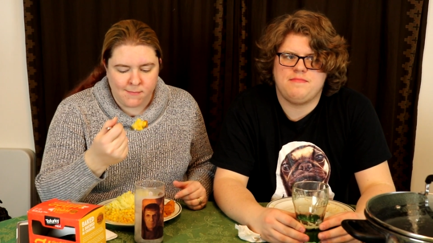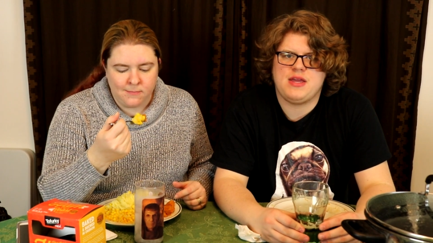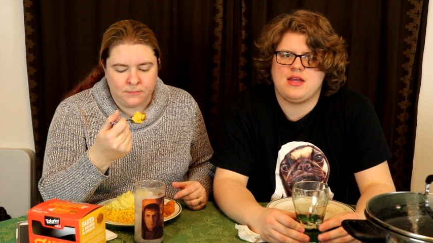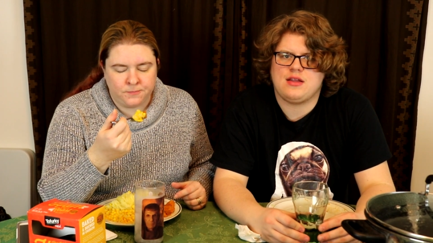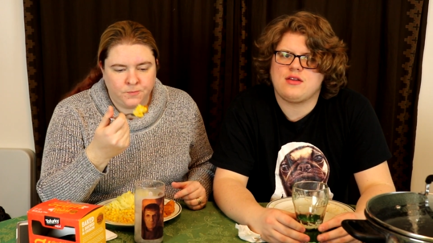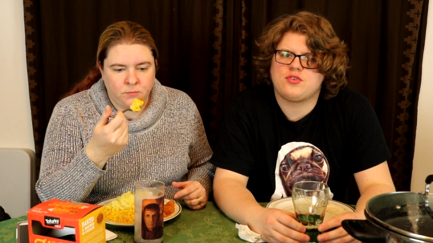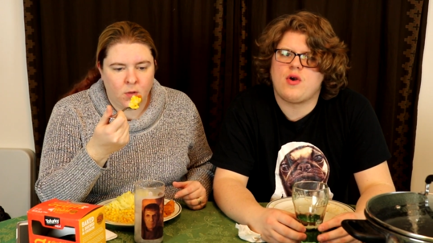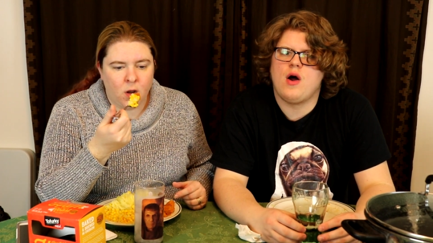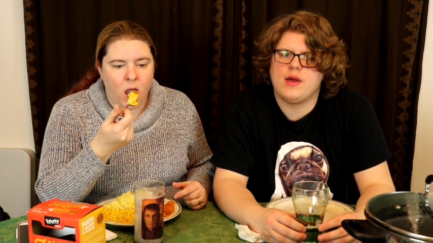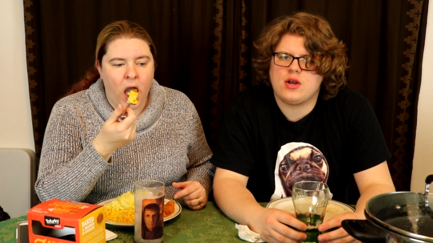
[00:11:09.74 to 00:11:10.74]

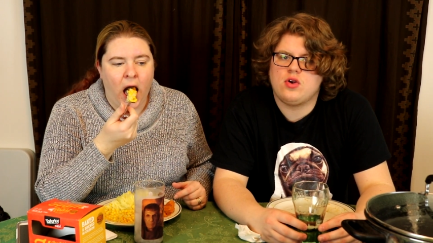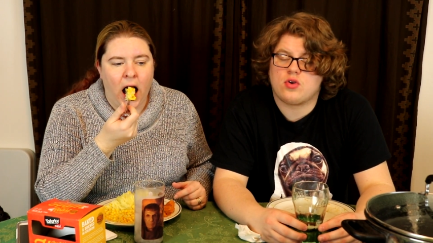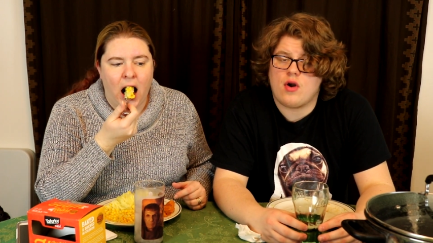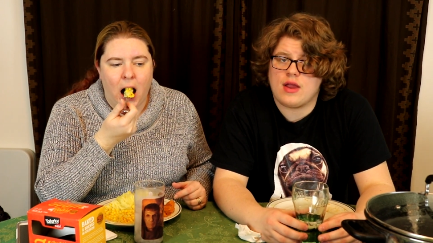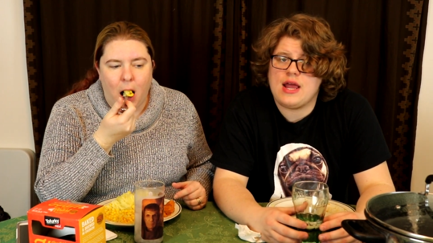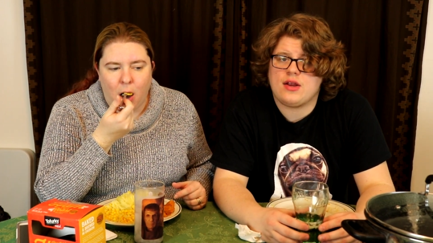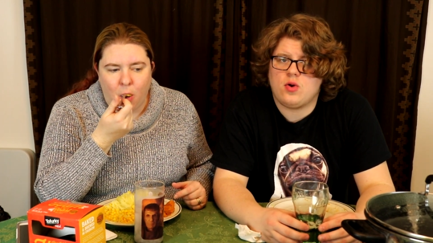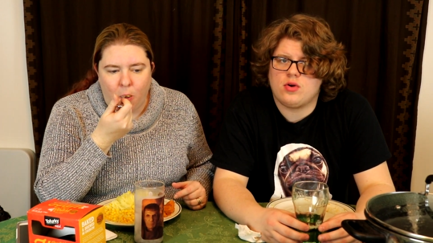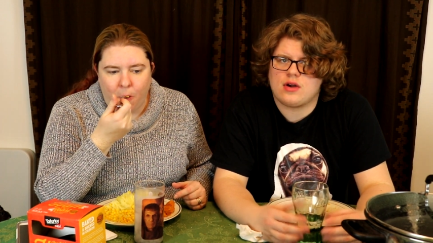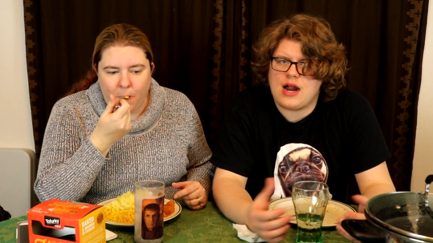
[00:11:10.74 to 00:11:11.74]

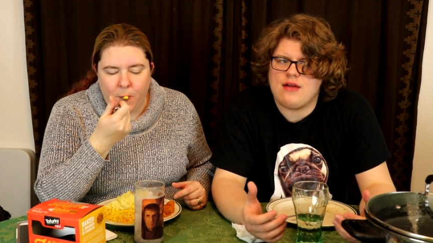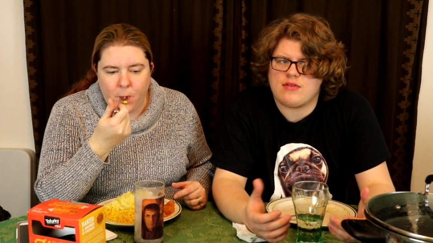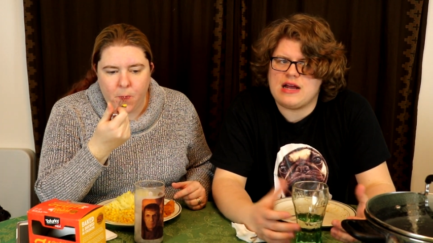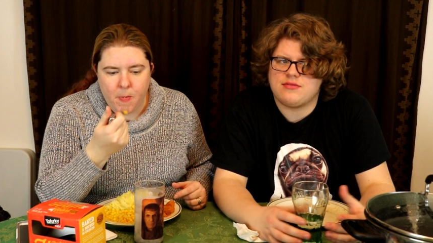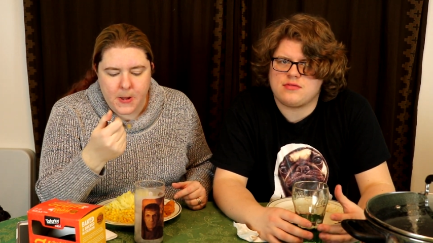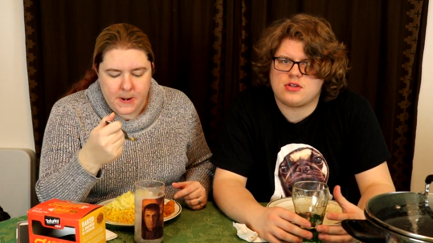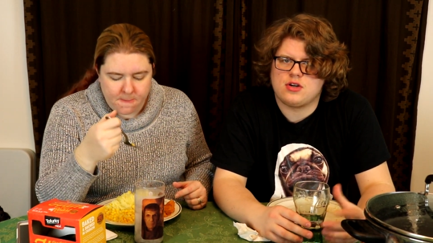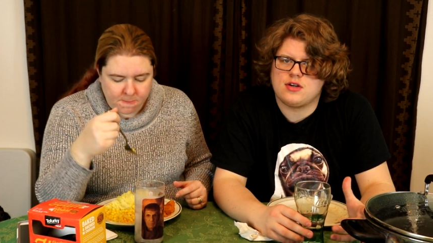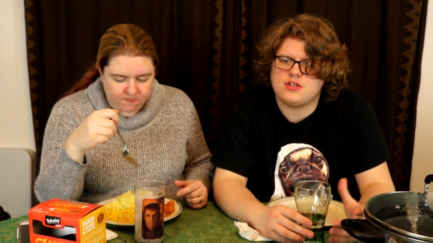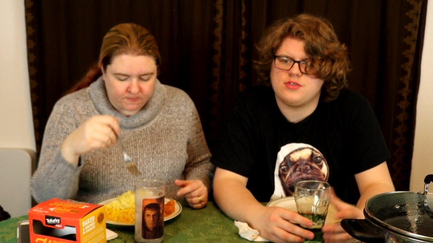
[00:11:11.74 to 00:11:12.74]
Speaker 1: Getting older, I've
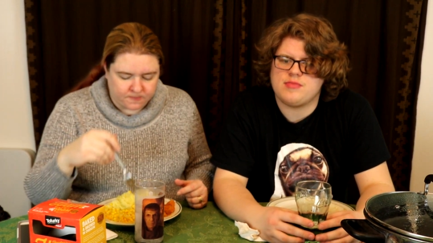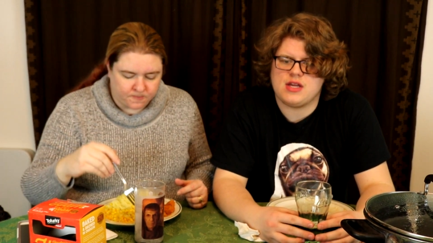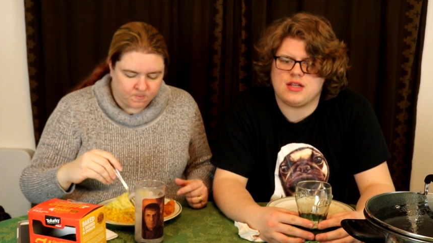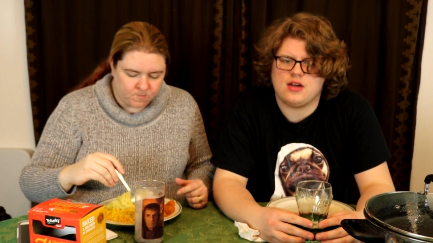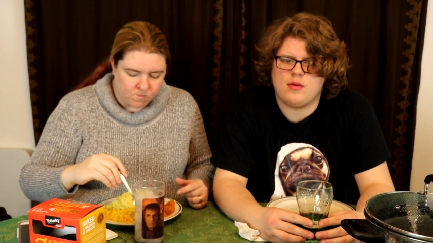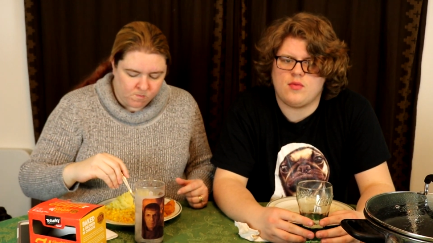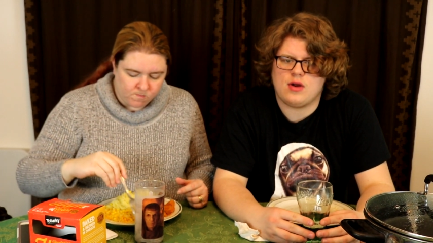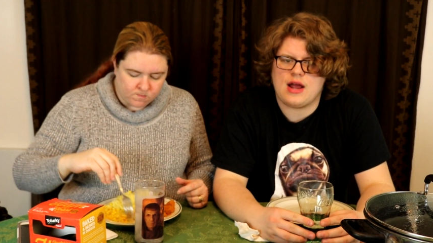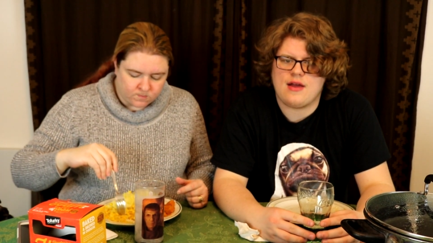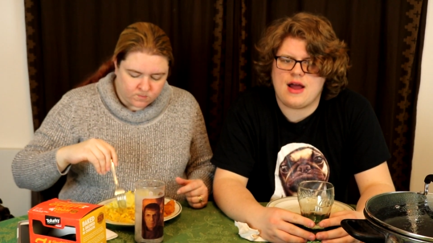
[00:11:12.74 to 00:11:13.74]
learned to be a little
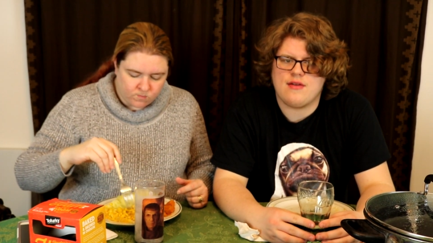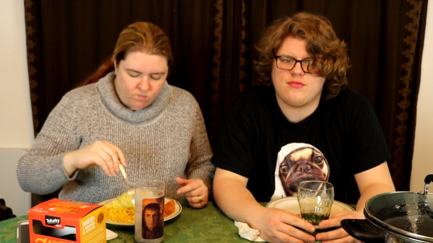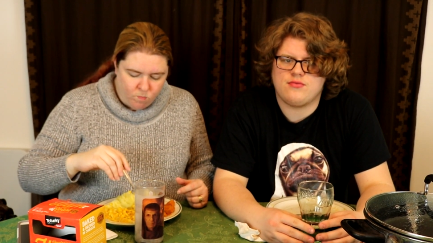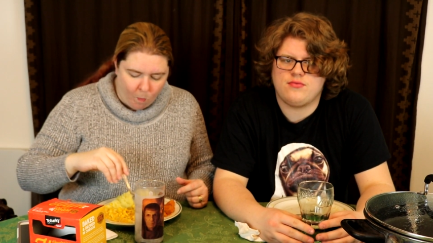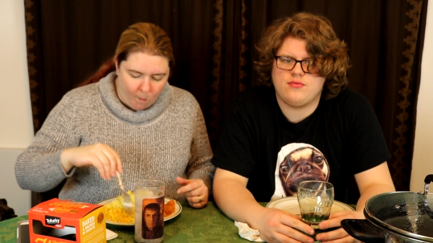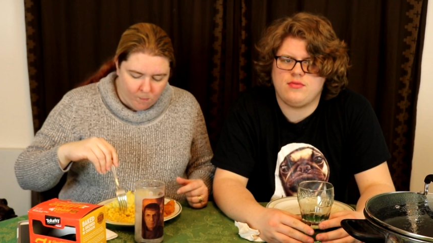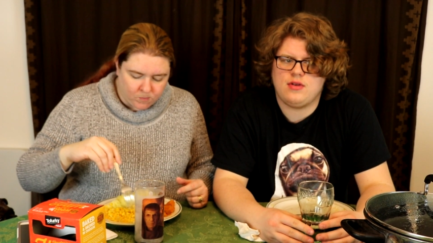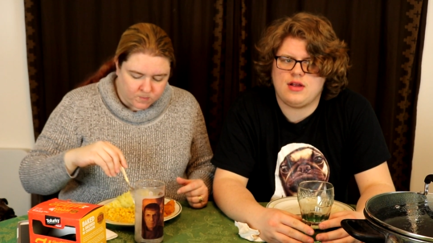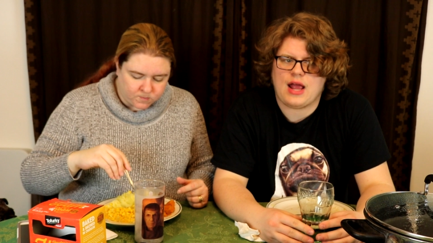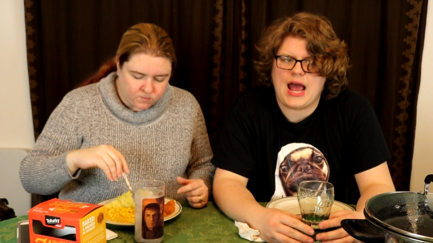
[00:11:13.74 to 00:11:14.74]
more. I
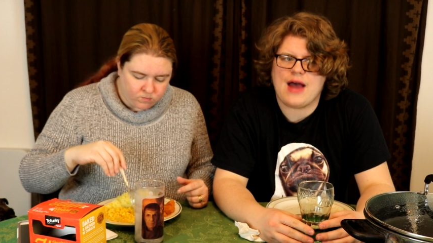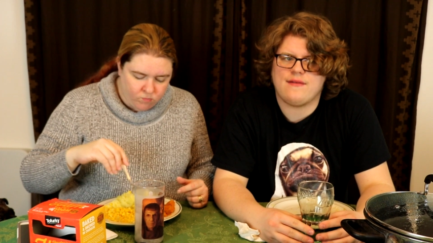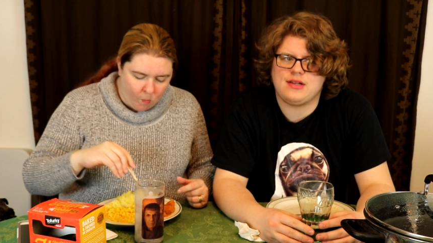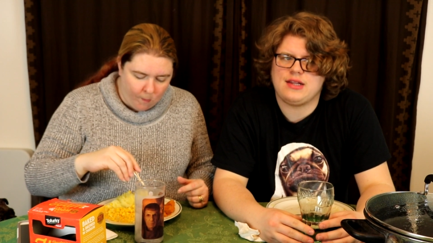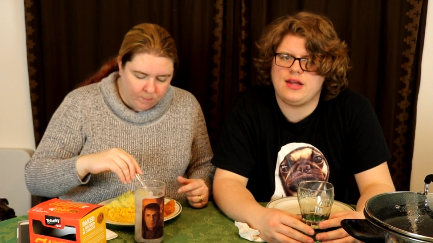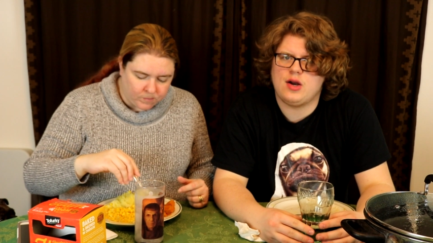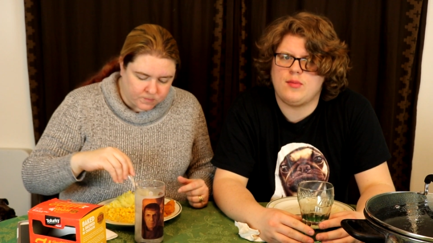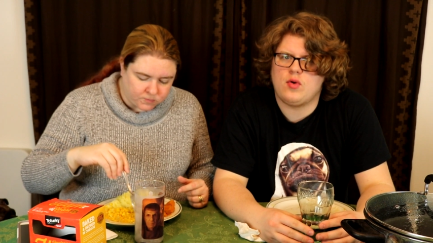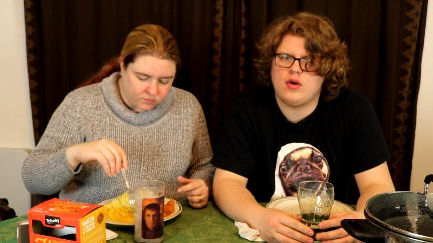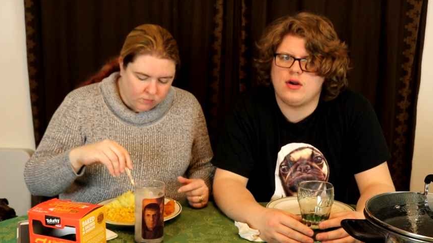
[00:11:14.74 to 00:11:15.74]
have a
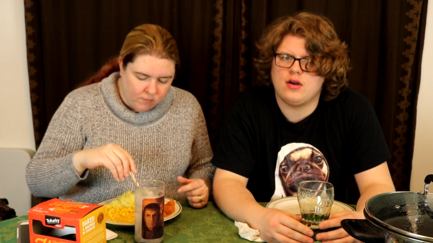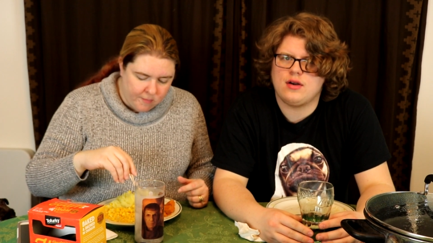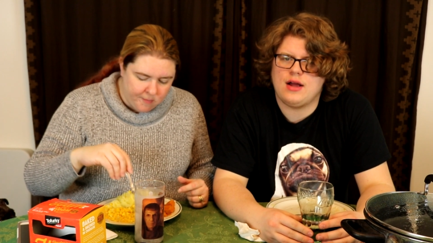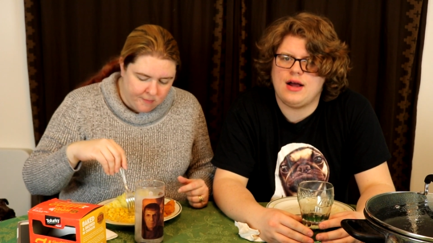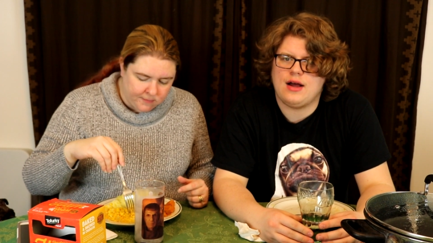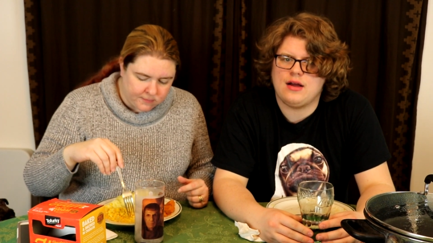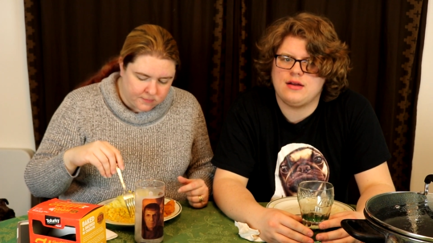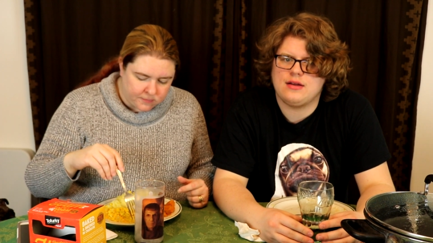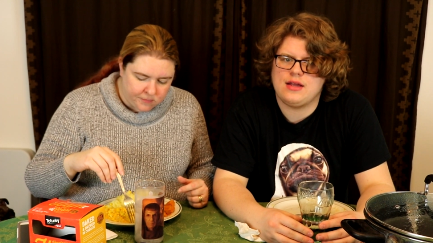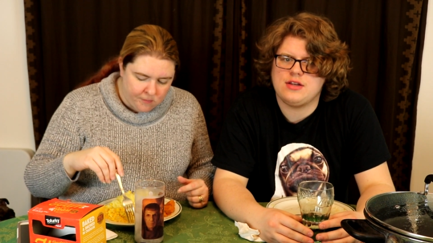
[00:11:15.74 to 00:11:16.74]
little more
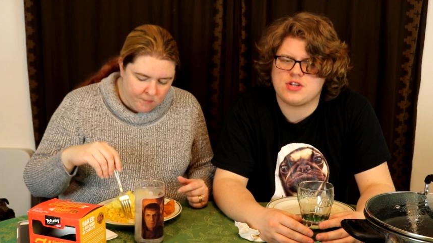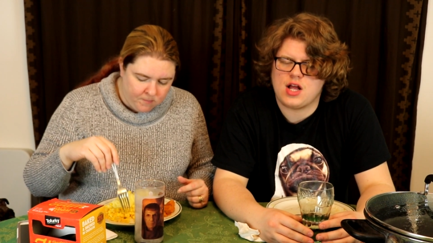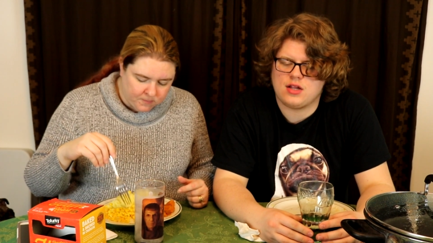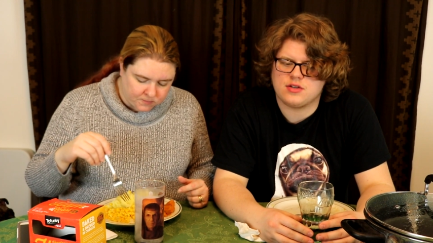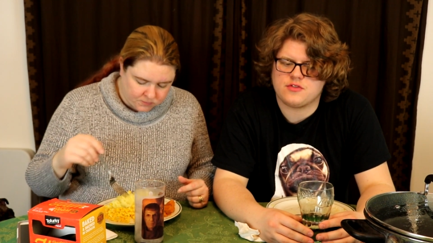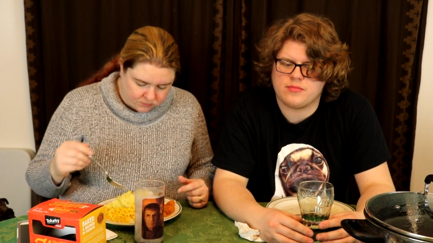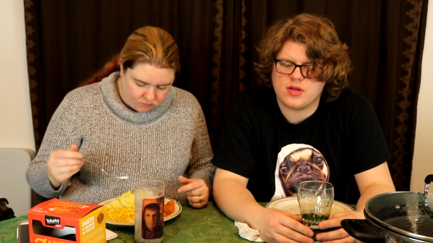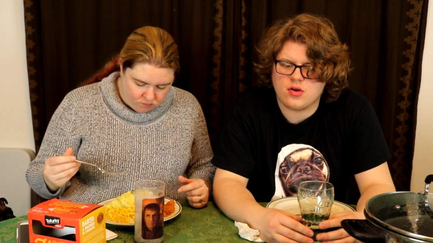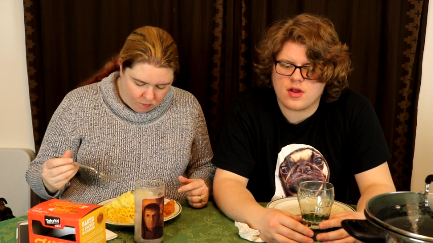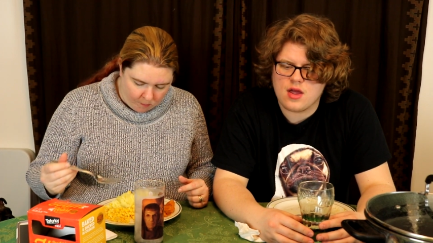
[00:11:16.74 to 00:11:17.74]
intolerance for
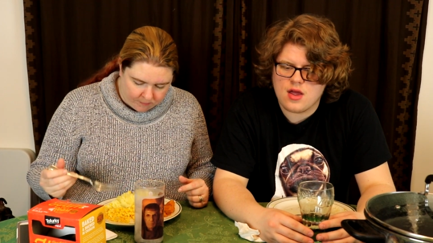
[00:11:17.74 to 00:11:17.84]
milk,